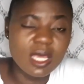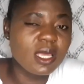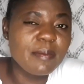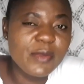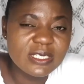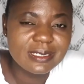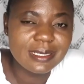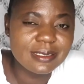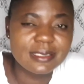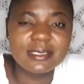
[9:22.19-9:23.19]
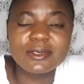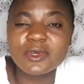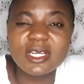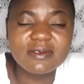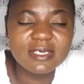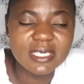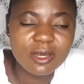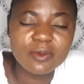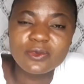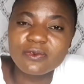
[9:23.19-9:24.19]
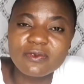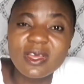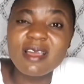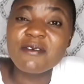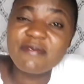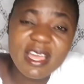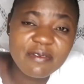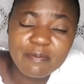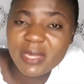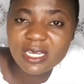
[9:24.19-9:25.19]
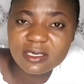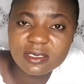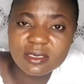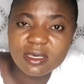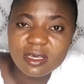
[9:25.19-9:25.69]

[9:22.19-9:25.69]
In most cases, it will not even take up to 5 minutes.